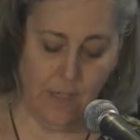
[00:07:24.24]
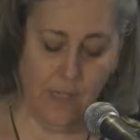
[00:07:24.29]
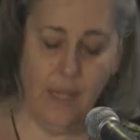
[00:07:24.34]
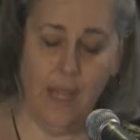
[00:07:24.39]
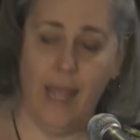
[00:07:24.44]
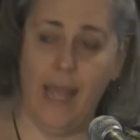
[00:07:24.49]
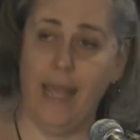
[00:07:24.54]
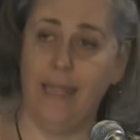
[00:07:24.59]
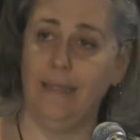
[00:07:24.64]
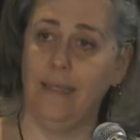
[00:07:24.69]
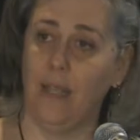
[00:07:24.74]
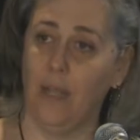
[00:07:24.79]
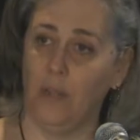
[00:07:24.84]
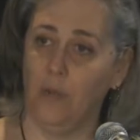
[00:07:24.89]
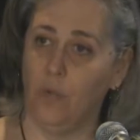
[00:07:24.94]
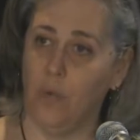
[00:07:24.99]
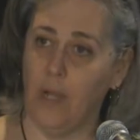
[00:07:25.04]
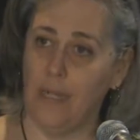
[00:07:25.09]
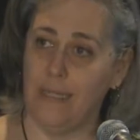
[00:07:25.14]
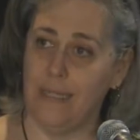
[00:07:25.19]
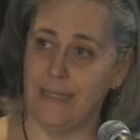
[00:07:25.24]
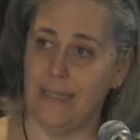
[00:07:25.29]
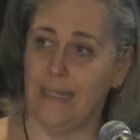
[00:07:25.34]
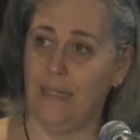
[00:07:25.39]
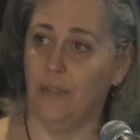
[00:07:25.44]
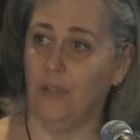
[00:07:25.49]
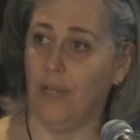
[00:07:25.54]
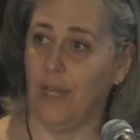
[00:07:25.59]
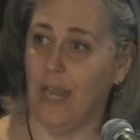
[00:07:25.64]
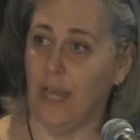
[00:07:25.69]
and the other one is the
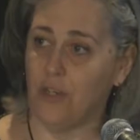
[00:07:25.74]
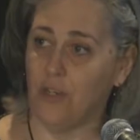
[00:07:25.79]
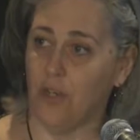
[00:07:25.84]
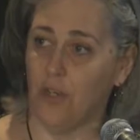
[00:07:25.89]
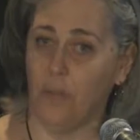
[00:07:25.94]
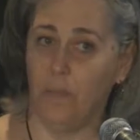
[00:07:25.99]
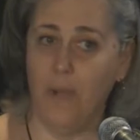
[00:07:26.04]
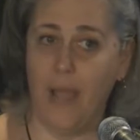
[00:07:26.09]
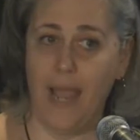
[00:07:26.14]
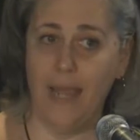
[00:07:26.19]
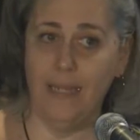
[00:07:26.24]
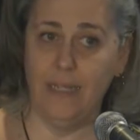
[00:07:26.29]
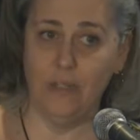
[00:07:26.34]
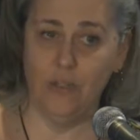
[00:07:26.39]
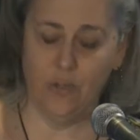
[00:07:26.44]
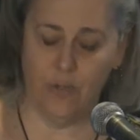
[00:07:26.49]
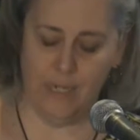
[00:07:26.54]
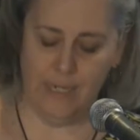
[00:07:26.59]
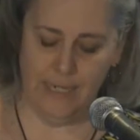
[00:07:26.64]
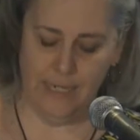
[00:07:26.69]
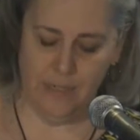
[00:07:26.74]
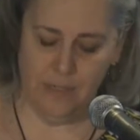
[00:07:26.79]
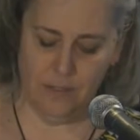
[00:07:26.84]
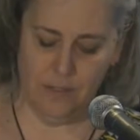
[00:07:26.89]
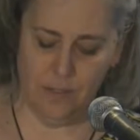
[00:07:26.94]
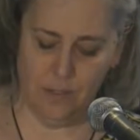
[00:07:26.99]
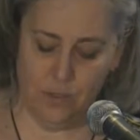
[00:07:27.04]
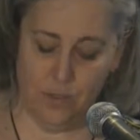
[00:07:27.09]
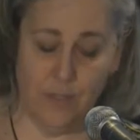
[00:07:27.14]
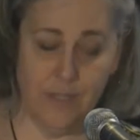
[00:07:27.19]
International Pilot Training
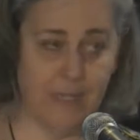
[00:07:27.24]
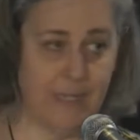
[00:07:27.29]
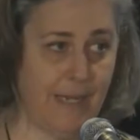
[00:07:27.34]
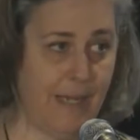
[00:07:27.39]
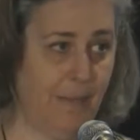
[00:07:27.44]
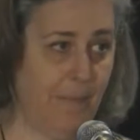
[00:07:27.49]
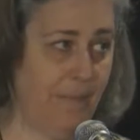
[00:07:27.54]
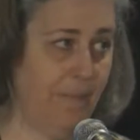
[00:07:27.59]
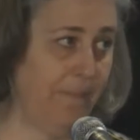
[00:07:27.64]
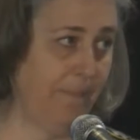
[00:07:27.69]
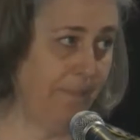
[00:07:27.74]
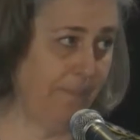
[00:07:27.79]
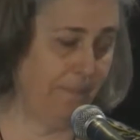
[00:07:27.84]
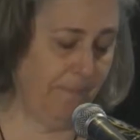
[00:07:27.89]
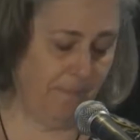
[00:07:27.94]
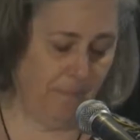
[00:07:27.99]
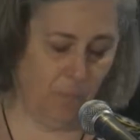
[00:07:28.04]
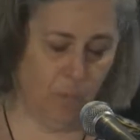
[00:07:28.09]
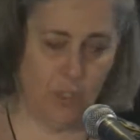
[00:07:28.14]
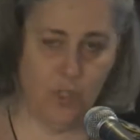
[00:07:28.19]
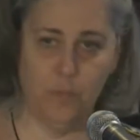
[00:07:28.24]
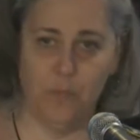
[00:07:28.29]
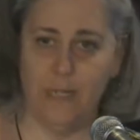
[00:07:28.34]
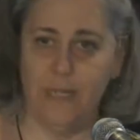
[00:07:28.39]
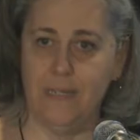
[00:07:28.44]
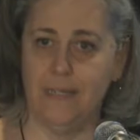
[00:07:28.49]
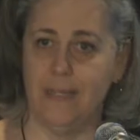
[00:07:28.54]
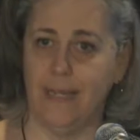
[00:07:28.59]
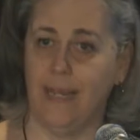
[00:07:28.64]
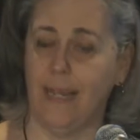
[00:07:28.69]
Consortium, which
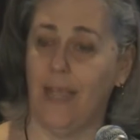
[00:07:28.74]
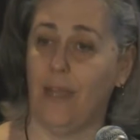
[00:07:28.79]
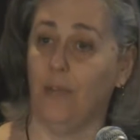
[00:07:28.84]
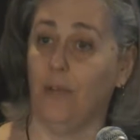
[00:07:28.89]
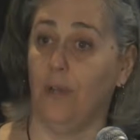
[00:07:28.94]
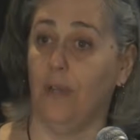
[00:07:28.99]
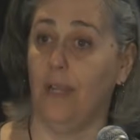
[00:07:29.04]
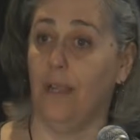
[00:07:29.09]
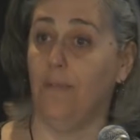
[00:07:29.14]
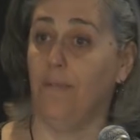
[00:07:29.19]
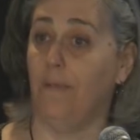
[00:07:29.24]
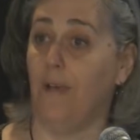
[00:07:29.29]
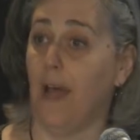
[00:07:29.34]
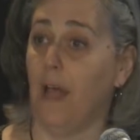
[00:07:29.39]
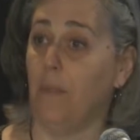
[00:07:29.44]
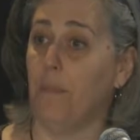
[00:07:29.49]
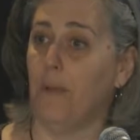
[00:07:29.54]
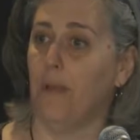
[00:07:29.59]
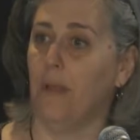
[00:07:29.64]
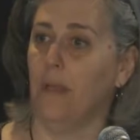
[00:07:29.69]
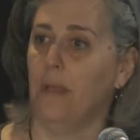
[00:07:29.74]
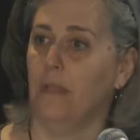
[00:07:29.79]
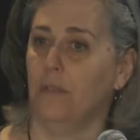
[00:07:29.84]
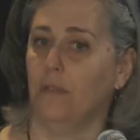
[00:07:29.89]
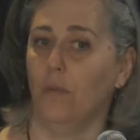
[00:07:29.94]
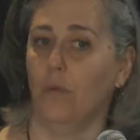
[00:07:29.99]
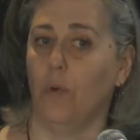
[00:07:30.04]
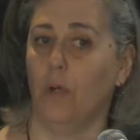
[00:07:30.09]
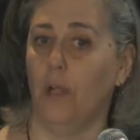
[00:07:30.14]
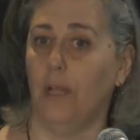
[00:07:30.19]
brings together ALPA,
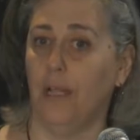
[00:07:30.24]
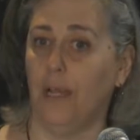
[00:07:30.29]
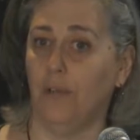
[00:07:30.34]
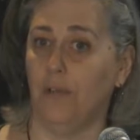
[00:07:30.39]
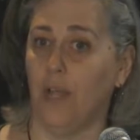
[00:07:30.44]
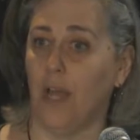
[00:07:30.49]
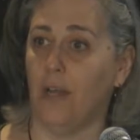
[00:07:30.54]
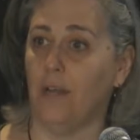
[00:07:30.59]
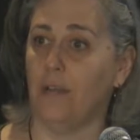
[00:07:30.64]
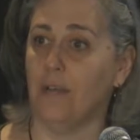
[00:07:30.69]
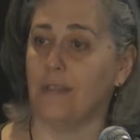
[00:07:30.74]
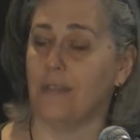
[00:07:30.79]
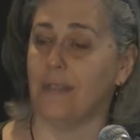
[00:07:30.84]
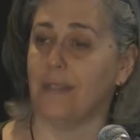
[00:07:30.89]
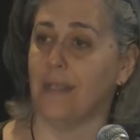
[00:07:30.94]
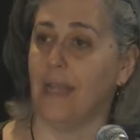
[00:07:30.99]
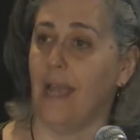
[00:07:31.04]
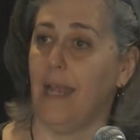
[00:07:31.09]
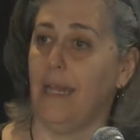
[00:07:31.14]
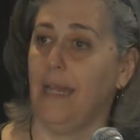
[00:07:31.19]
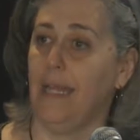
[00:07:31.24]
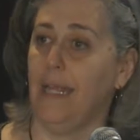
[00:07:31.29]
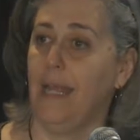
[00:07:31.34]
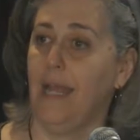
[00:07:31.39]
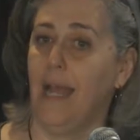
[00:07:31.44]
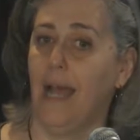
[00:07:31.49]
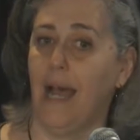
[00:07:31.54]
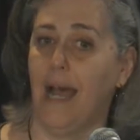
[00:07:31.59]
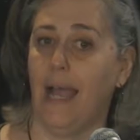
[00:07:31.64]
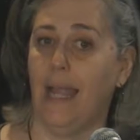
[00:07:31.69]
the Royal Aeronautical Society,
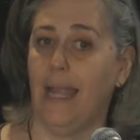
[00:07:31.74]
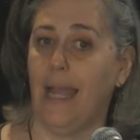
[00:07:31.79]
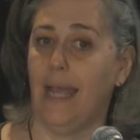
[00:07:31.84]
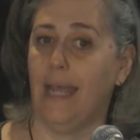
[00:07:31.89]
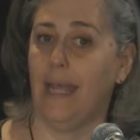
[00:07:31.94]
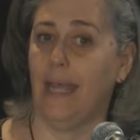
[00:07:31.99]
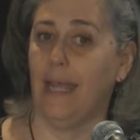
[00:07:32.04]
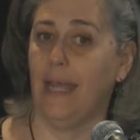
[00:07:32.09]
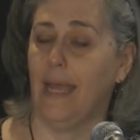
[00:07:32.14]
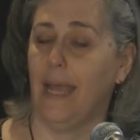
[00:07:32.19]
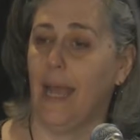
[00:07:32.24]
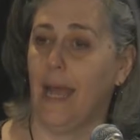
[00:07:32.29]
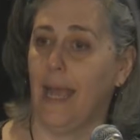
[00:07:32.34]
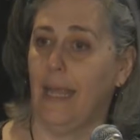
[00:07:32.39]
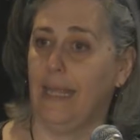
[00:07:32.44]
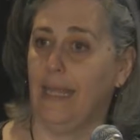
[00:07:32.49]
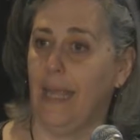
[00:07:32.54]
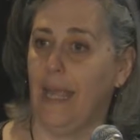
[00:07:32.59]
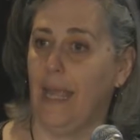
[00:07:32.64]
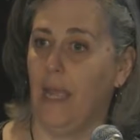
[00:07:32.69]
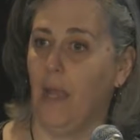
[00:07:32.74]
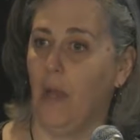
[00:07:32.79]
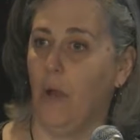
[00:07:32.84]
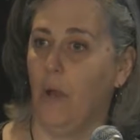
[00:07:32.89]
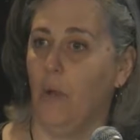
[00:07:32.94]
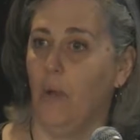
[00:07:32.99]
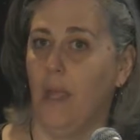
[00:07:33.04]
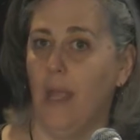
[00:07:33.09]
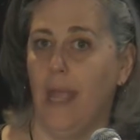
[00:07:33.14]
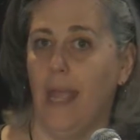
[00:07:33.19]
IATA,
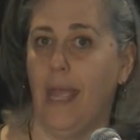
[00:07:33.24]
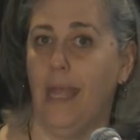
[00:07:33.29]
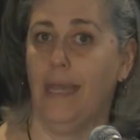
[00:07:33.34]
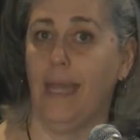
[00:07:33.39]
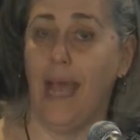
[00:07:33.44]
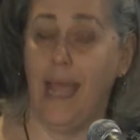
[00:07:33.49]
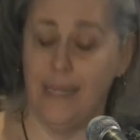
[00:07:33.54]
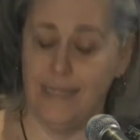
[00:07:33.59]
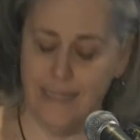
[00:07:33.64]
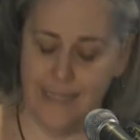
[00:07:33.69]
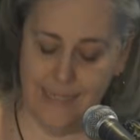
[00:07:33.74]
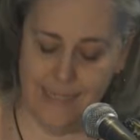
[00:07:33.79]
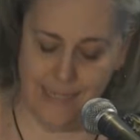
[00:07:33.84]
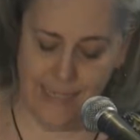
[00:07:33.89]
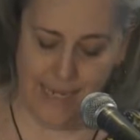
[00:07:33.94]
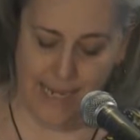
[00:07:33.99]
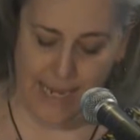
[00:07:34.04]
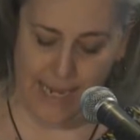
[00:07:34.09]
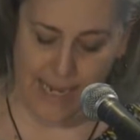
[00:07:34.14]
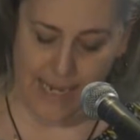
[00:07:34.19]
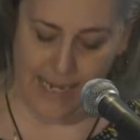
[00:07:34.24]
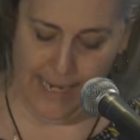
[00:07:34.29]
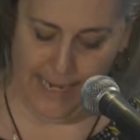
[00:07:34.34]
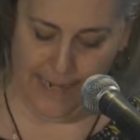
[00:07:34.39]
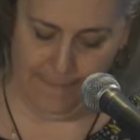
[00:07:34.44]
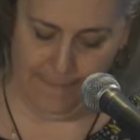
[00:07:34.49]
ICAO, and ICCAIA.